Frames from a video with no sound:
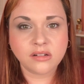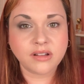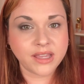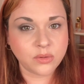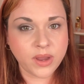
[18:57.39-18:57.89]

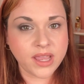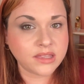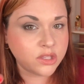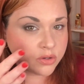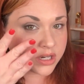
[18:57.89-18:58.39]
lightweight
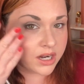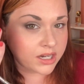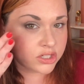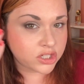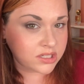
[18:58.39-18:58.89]
that you can
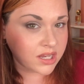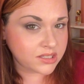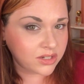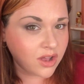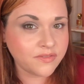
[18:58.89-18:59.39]
kind of just
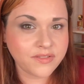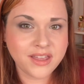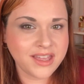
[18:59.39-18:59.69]
dust it off.